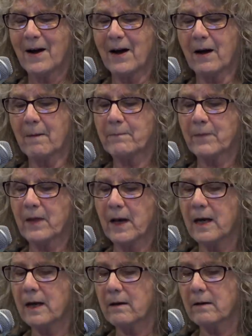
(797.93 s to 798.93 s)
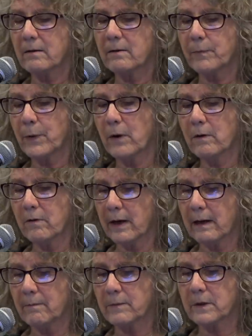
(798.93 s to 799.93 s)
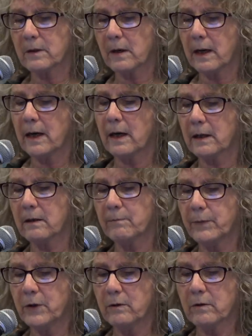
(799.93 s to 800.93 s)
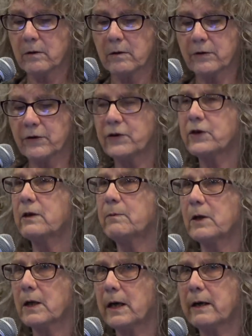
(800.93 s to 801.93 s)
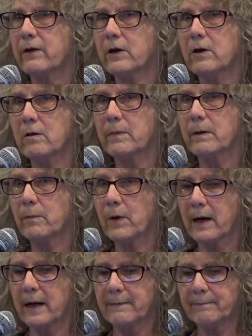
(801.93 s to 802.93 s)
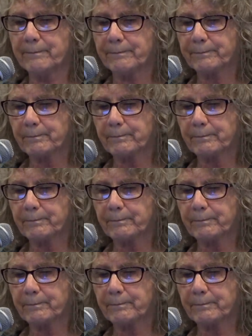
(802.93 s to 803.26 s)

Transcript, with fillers: Um, they programmed a computer to simulate the human brain